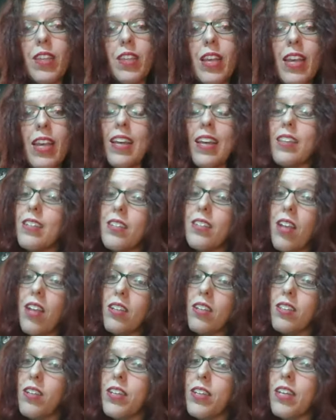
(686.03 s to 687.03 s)
This also
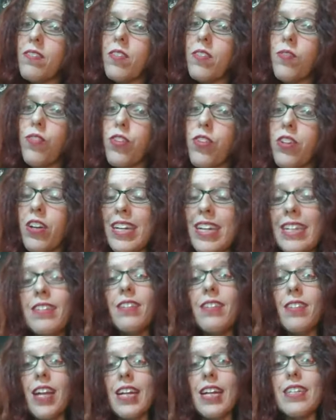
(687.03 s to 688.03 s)
gives further
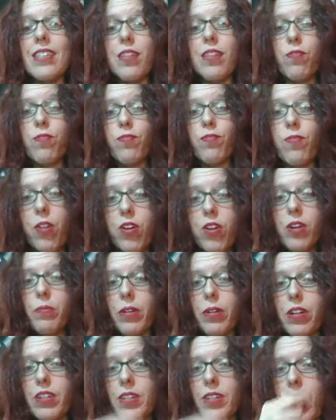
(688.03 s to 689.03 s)
insight to farmers